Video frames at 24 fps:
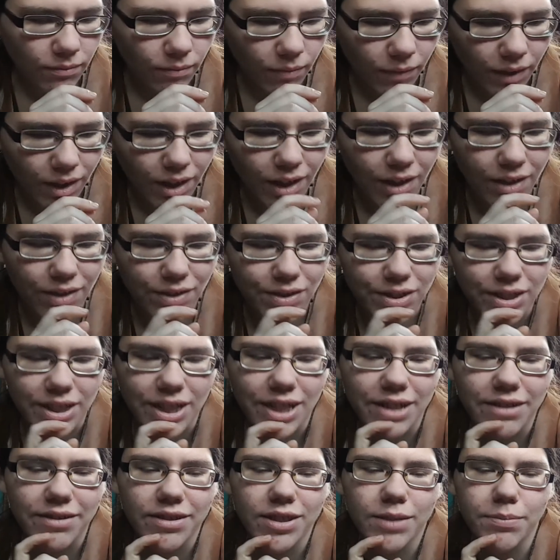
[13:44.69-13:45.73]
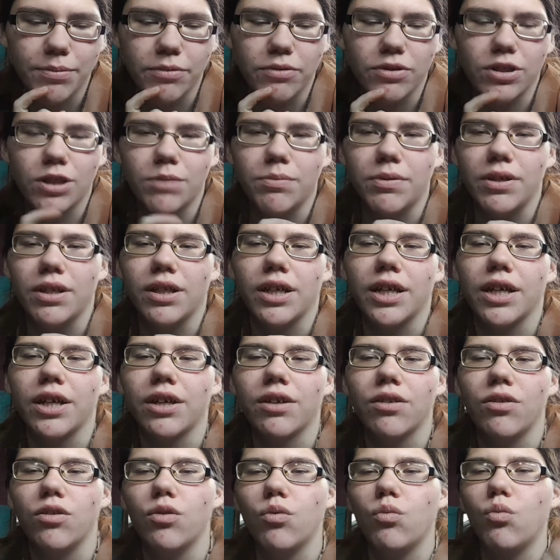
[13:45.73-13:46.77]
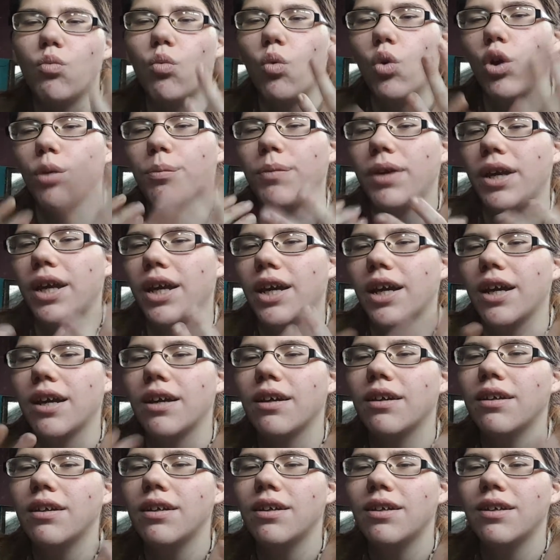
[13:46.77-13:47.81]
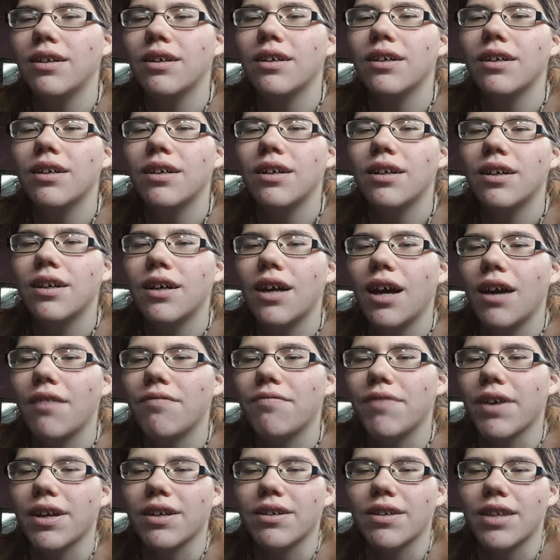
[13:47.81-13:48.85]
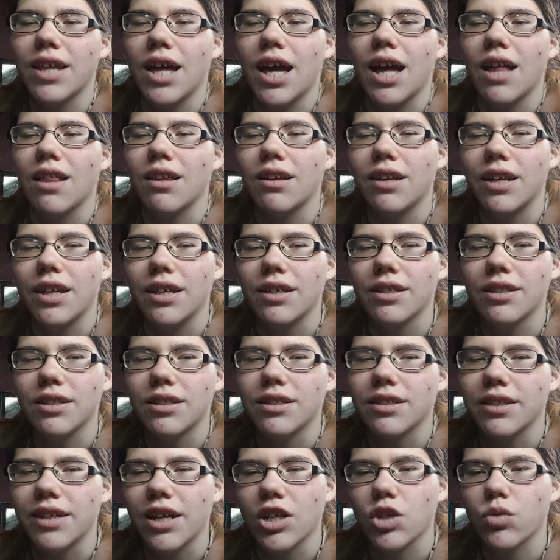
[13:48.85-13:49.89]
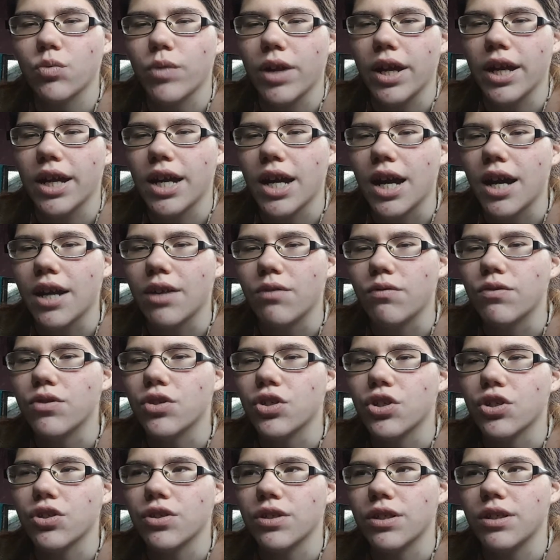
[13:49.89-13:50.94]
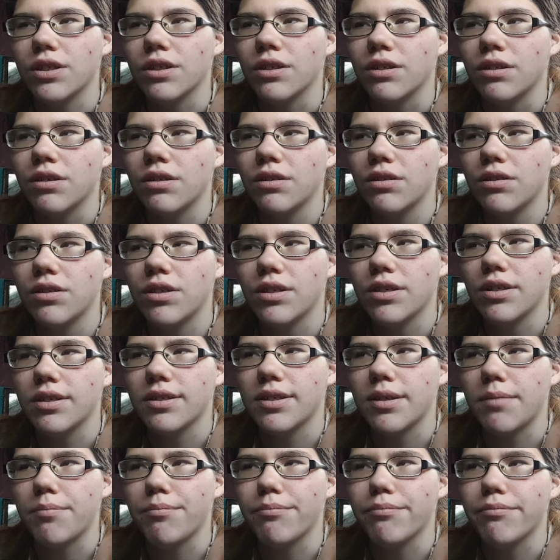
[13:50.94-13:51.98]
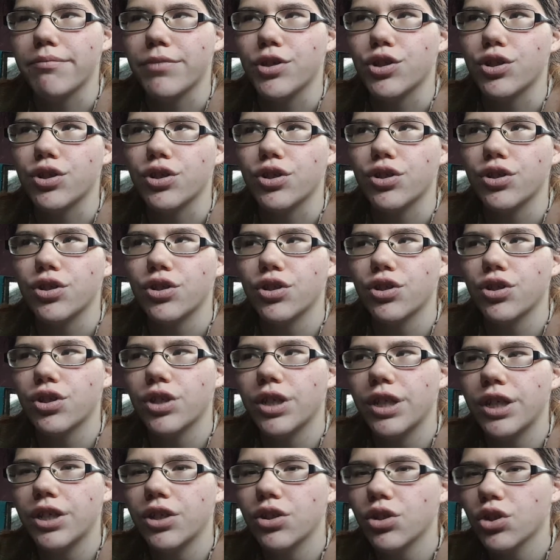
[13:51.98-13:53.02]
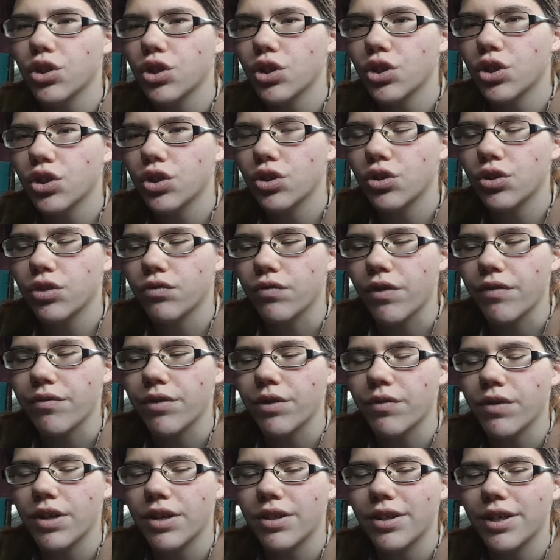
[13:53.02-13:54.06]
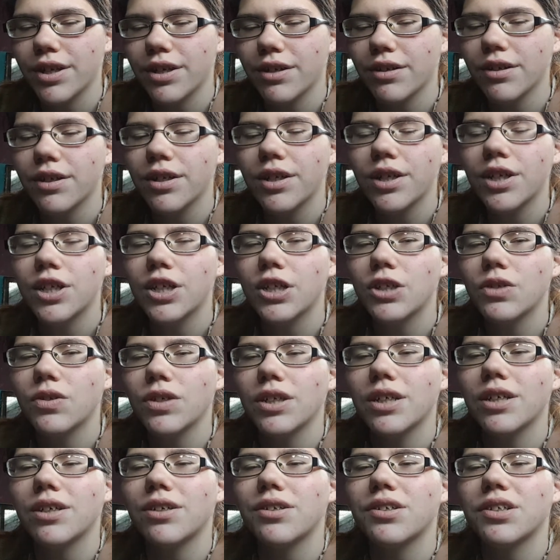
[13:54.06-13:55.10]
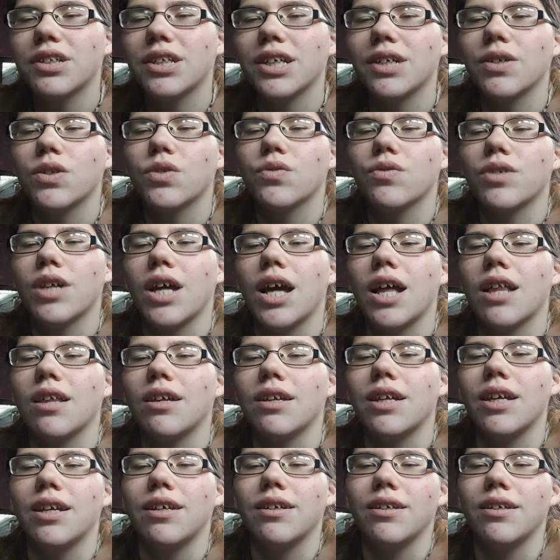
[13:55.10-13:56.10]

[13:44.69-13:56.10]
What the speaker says: I understand it's supposed to be like the warming effect of the holidays, since that's when I got it, was during December-ish, roughly around there. So I can understand it's for the holiday